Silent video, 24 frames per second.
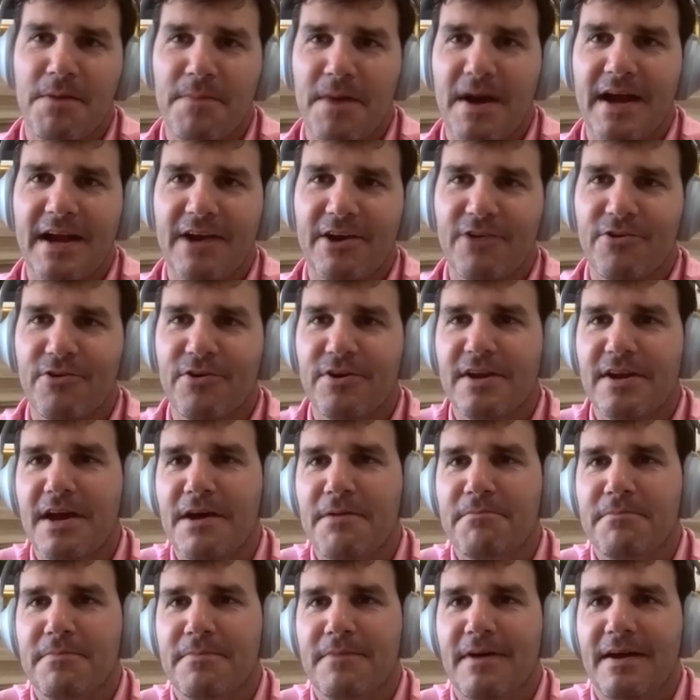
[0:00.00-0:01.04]
in my mind growing
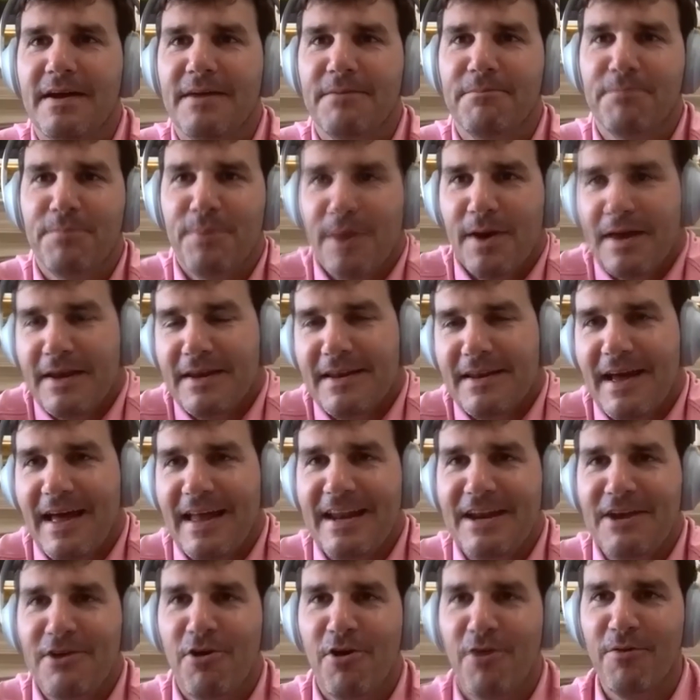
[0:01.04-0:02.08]
up but I
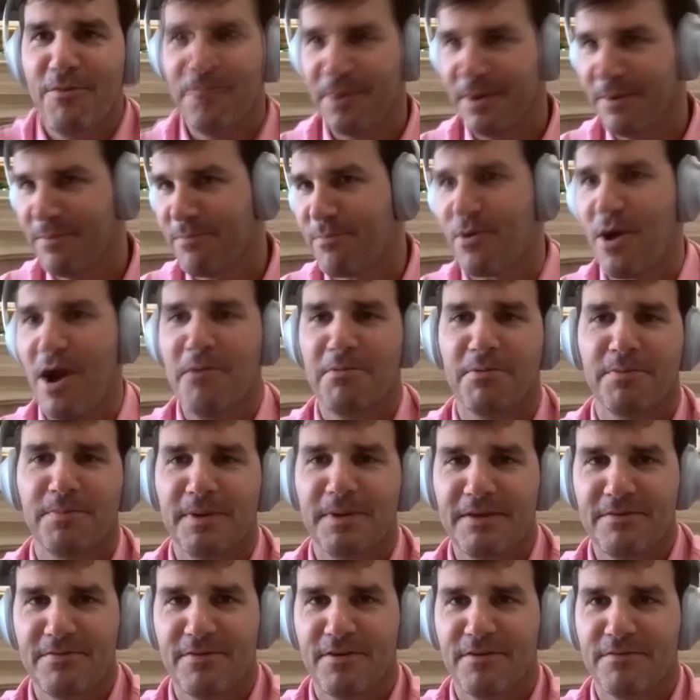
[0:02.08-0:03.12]
didn't know it'd be
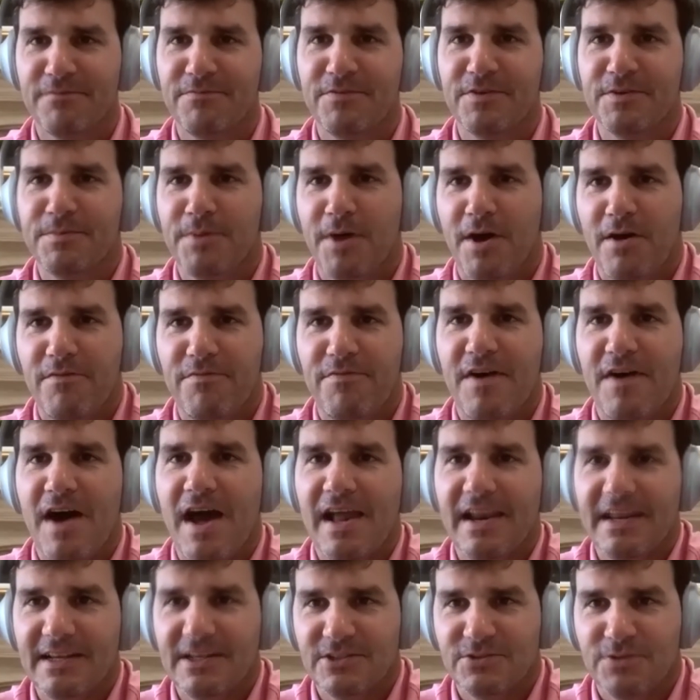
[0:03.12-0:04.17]
probably for football
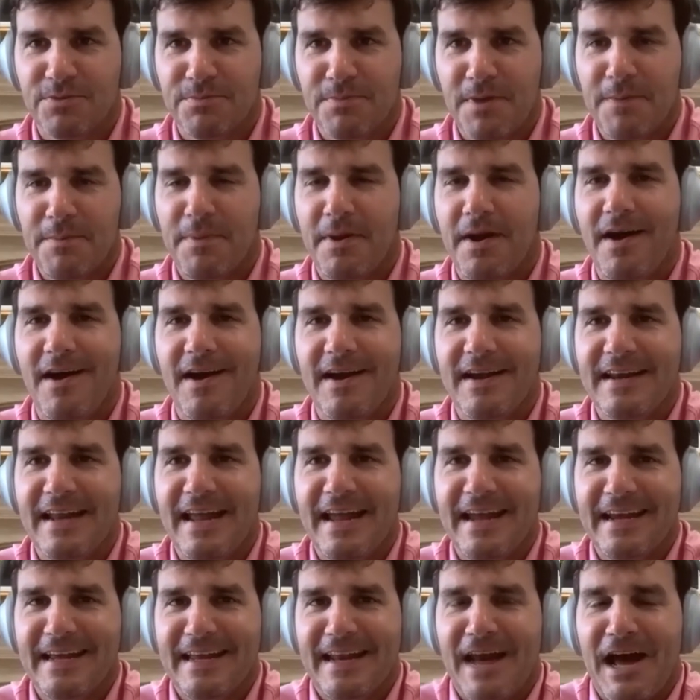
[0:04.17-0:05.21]
follies with my behind
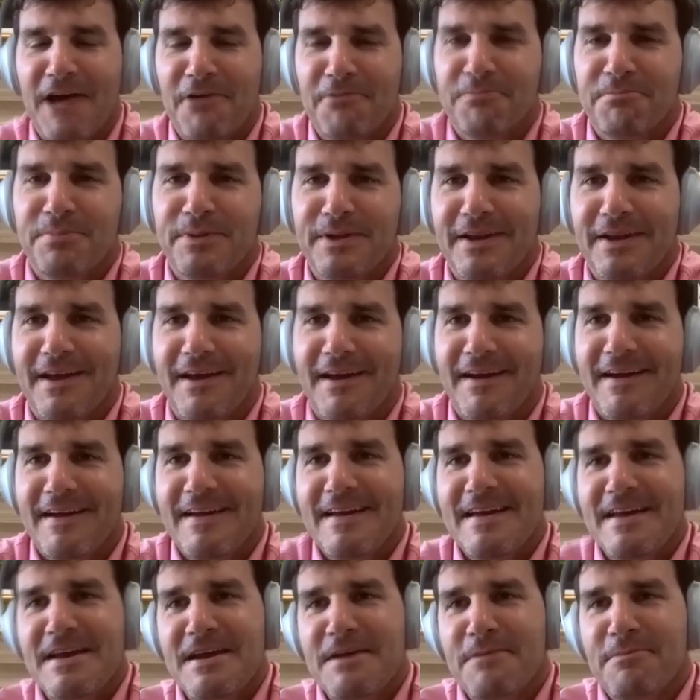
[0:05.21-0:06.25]
hanging out. But uh,
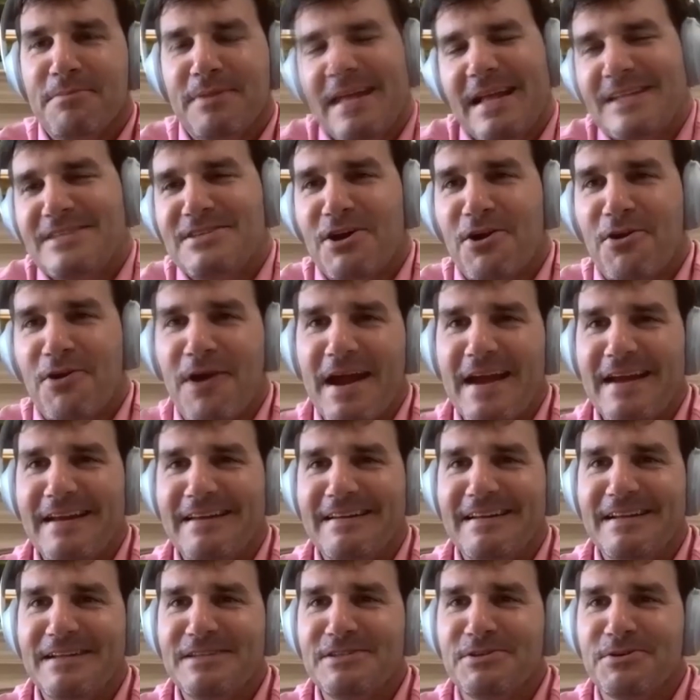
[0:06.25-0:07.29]
but that's all right.
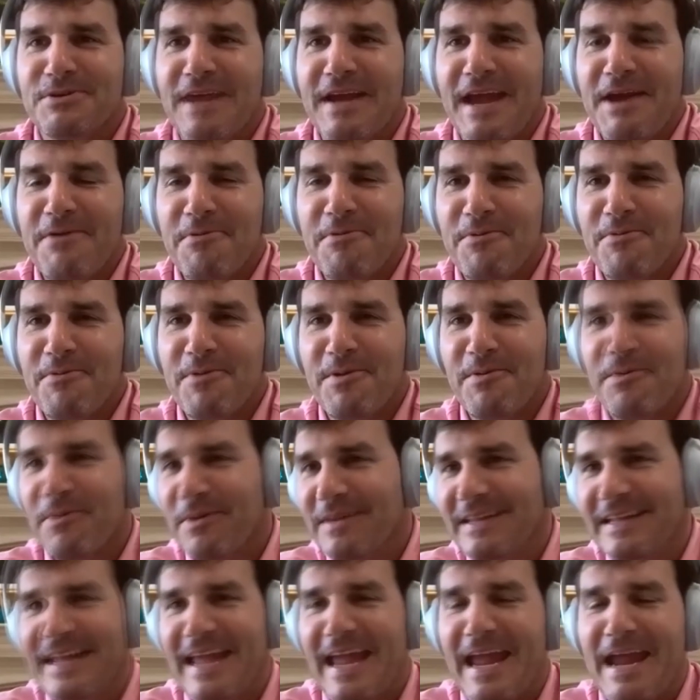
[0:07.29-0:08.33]
It's okay. We we
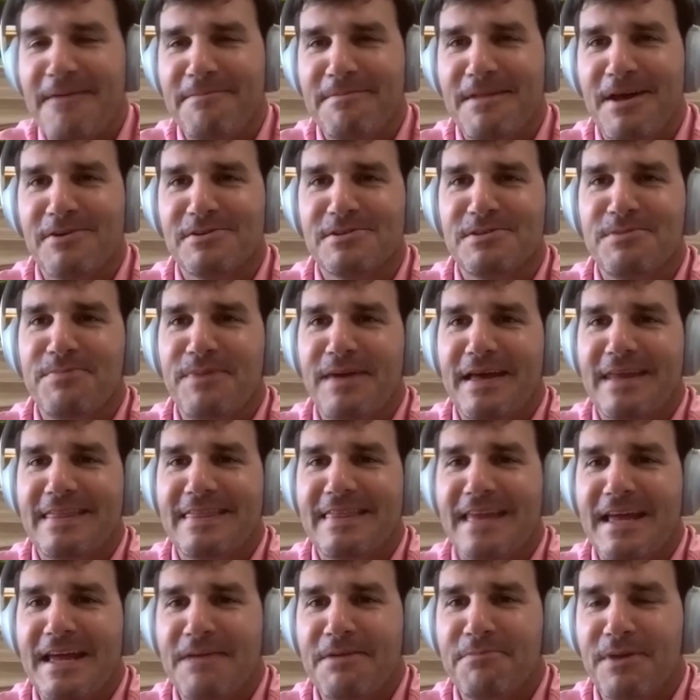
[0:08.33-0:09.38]
won the game. That was the big
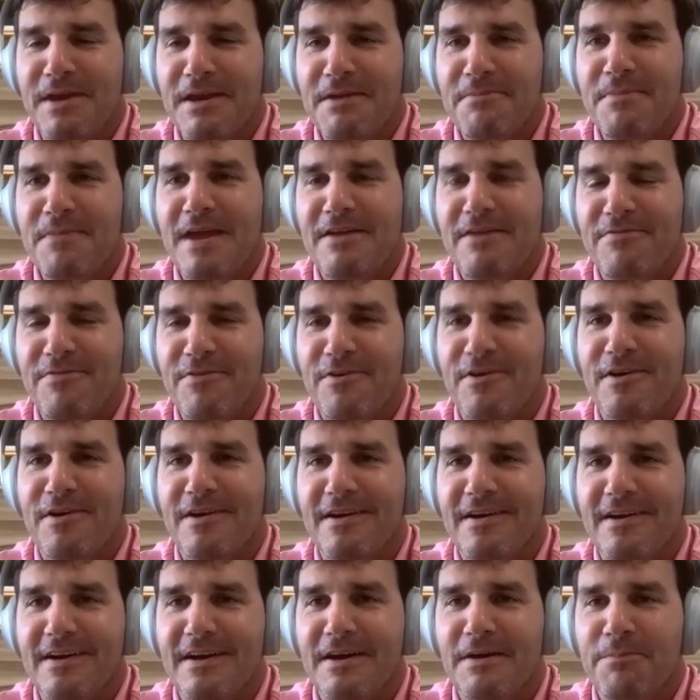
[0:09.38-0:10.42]
thing. But it made for
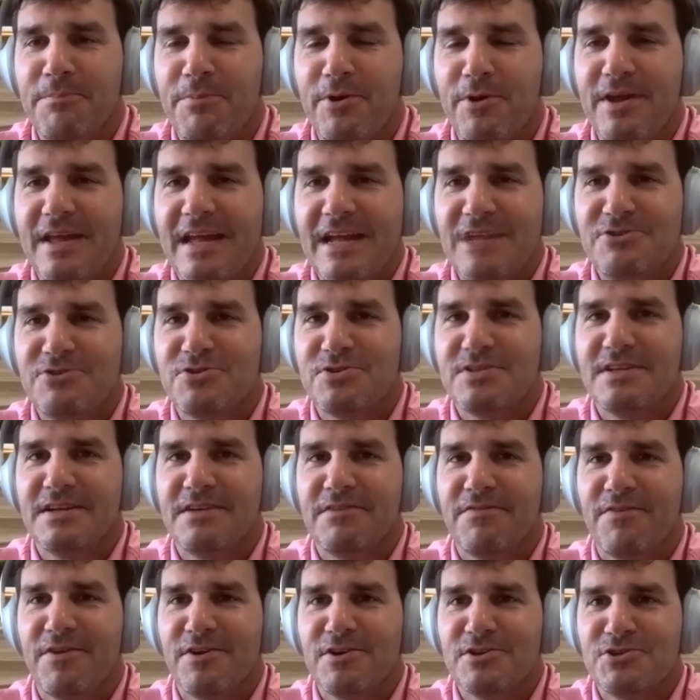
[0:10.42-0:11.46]
a, a pretty
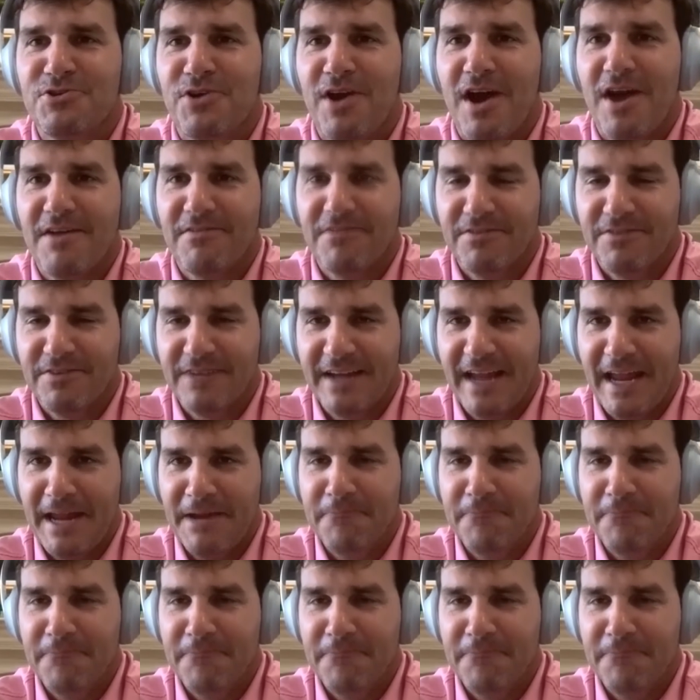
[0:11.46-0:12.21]
interesting first drive of a